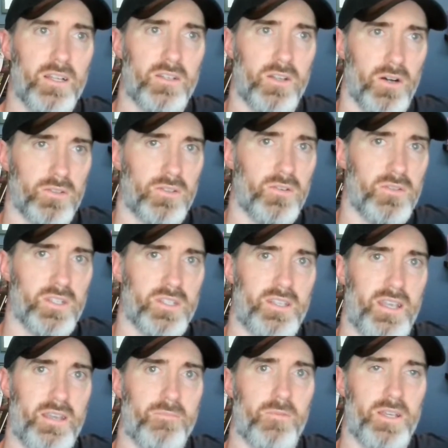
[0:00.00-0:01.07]
don't do the
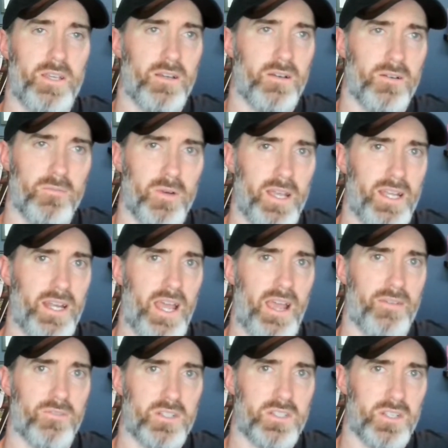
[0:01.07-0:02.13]
same weight
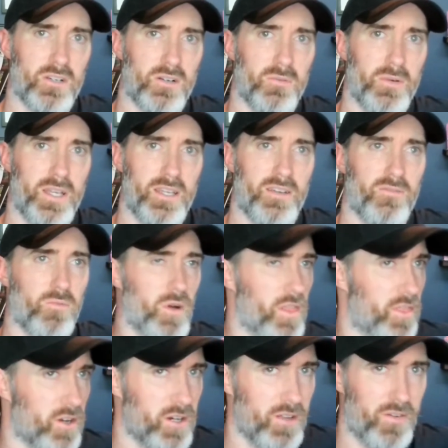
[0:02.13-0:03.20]
every single week. If
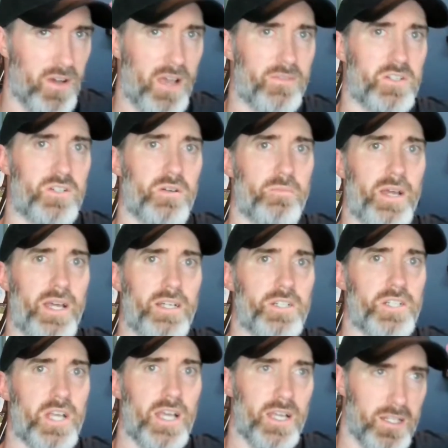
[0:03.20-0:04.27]
135 is your
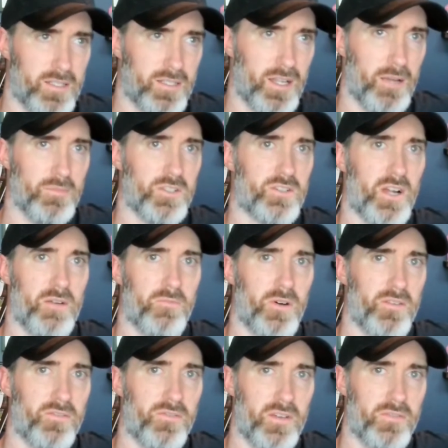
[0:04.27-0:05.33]
bench, it's time to try
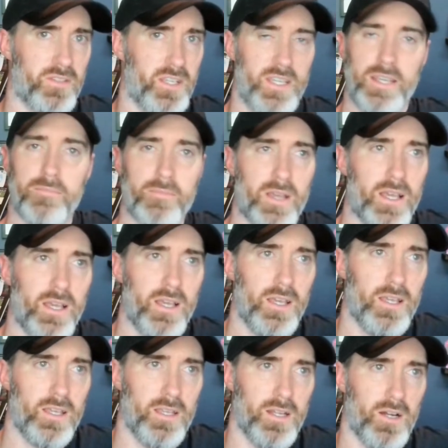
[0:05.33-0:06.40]
150.
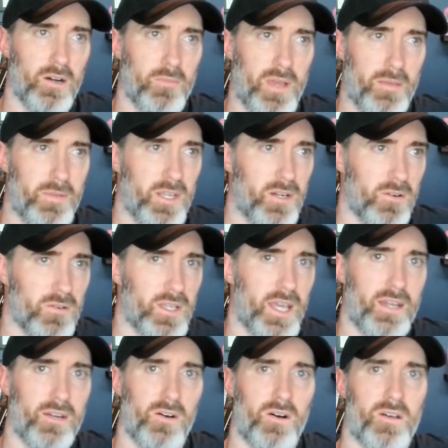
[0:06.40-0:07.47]
You know, maybe you don't
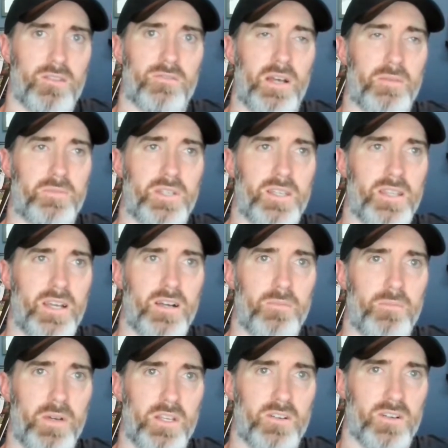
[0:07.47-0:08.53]
get all the reps in there,
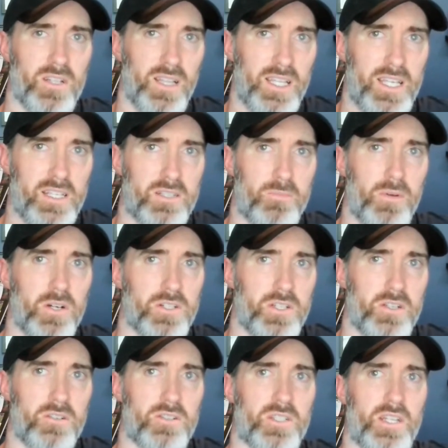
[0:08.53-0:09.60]
but you're at least
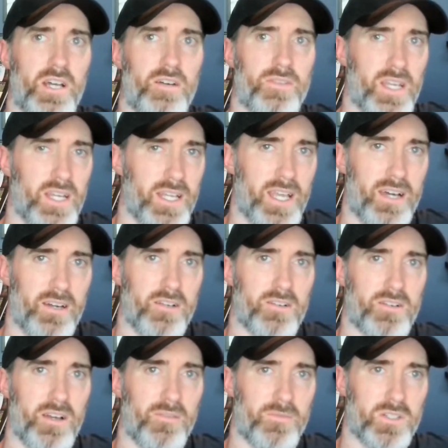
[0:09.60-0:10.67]
pushing yourself, getting out of your
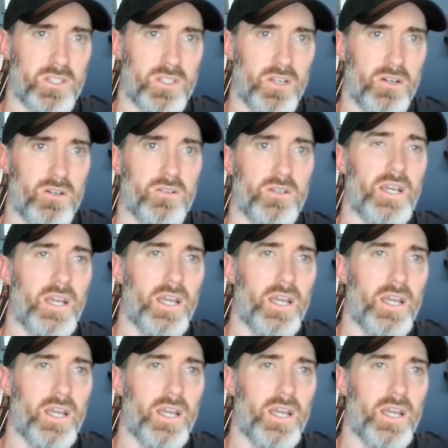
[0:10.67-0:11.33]
comfort zone,